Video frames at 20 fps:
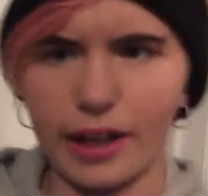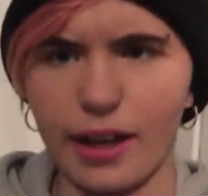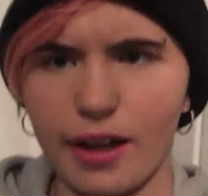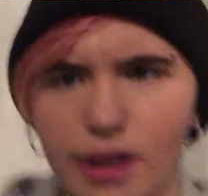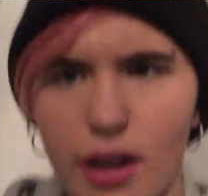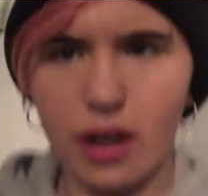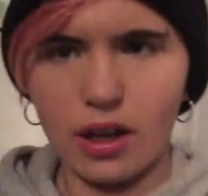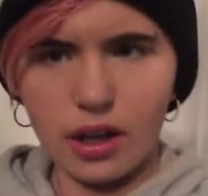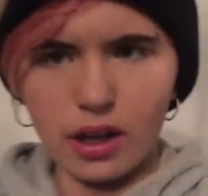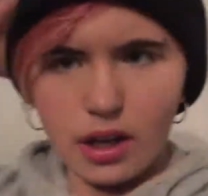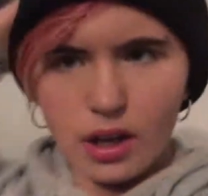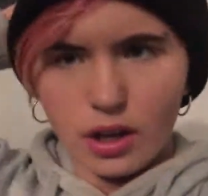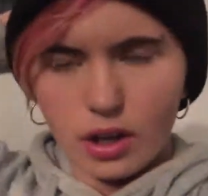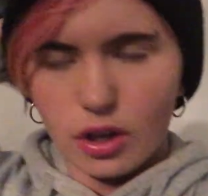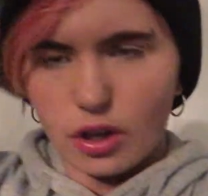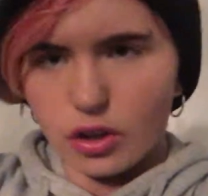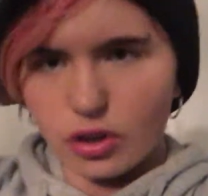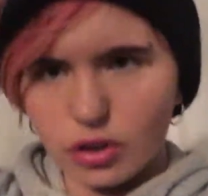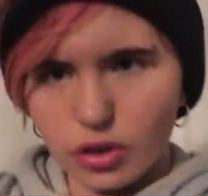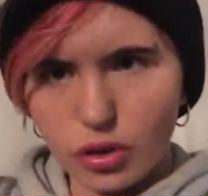it.
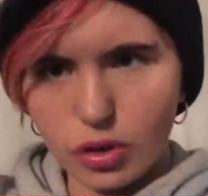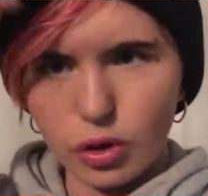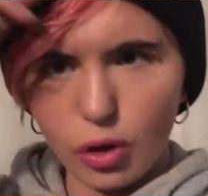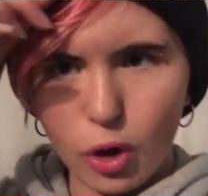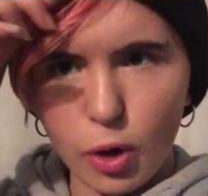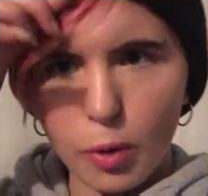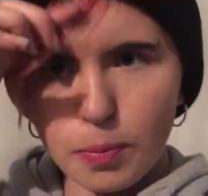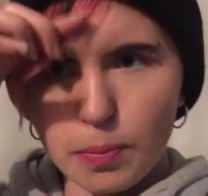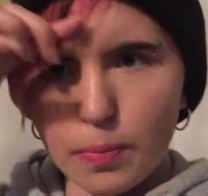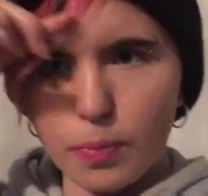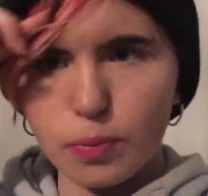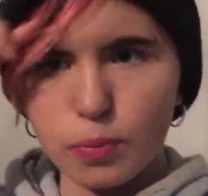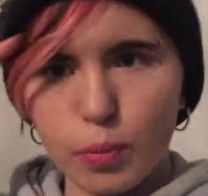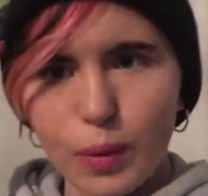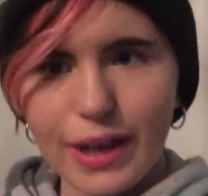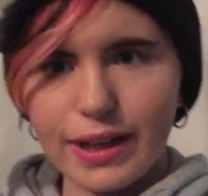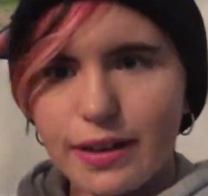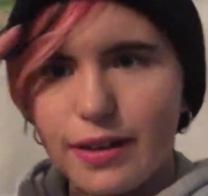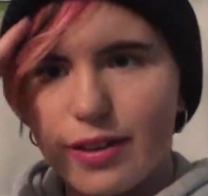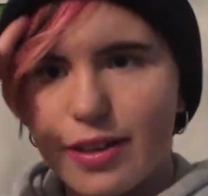No
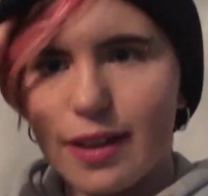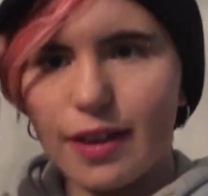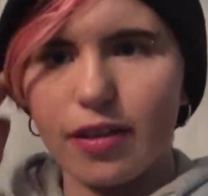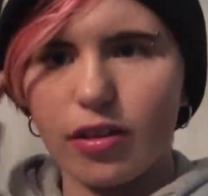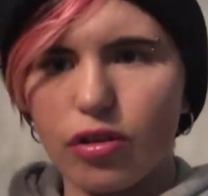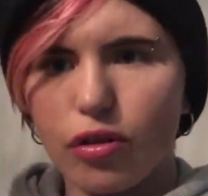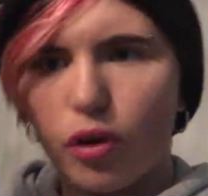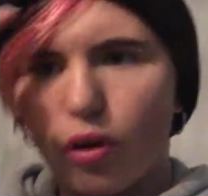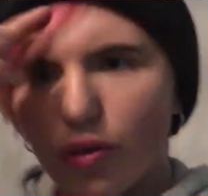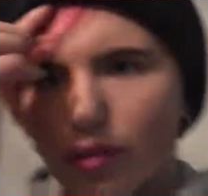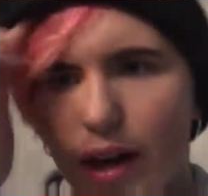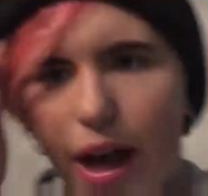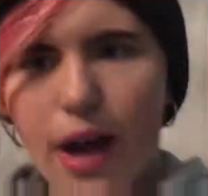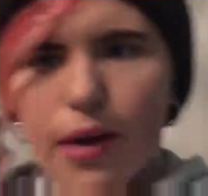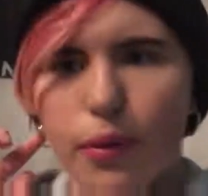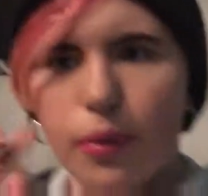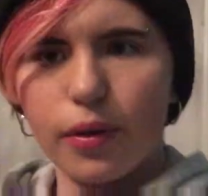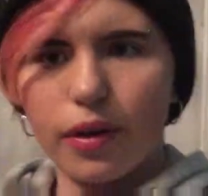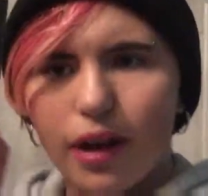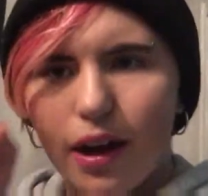witnesses, no
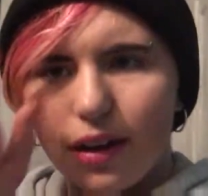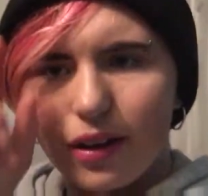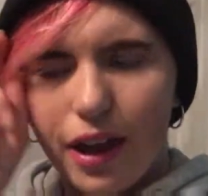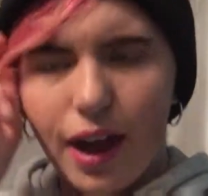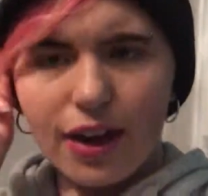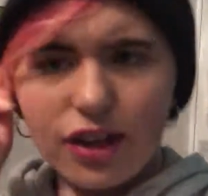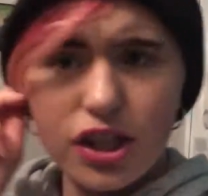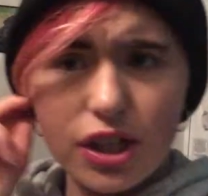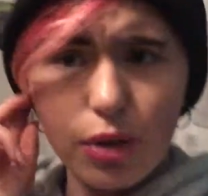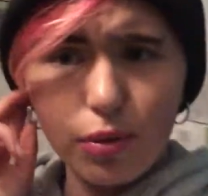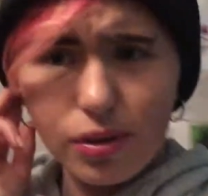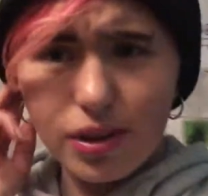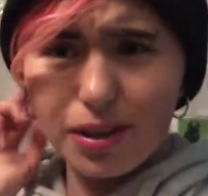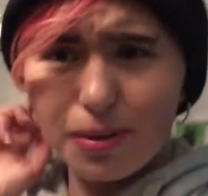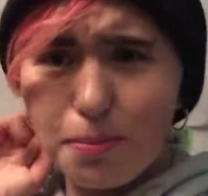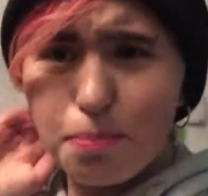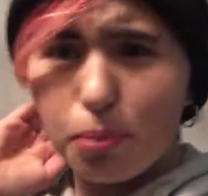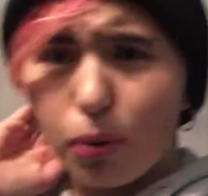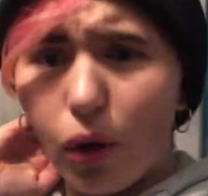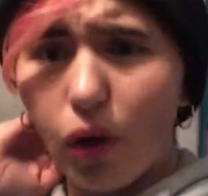note. And like she was an
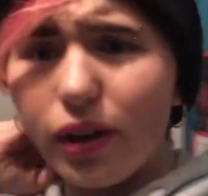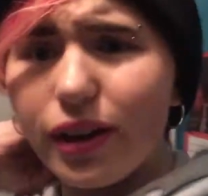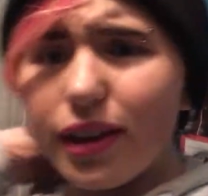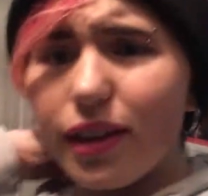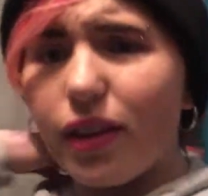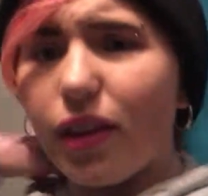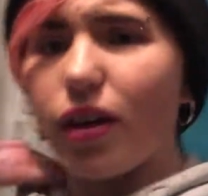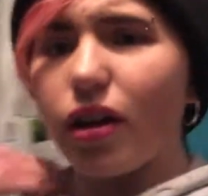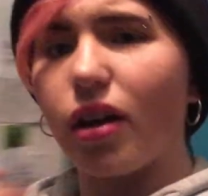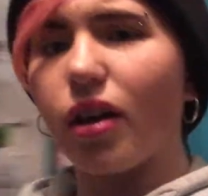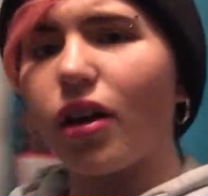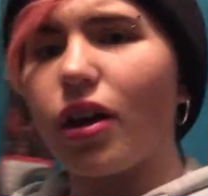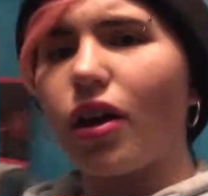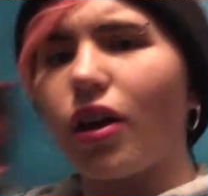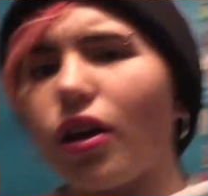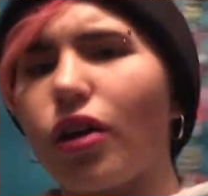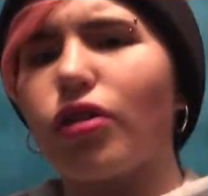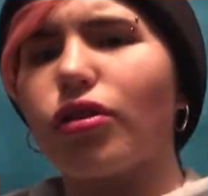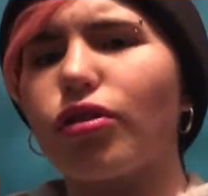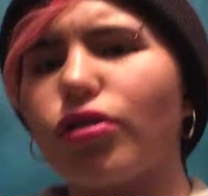employee there,
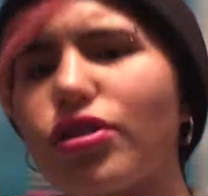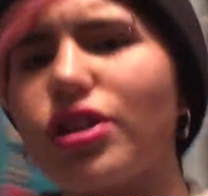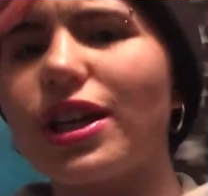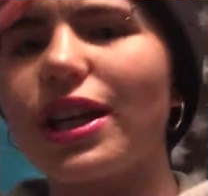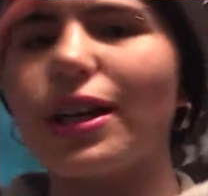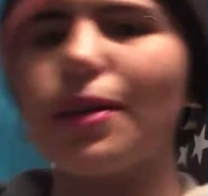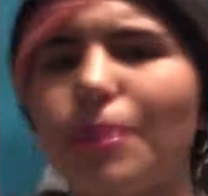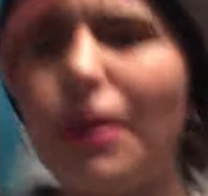so she'd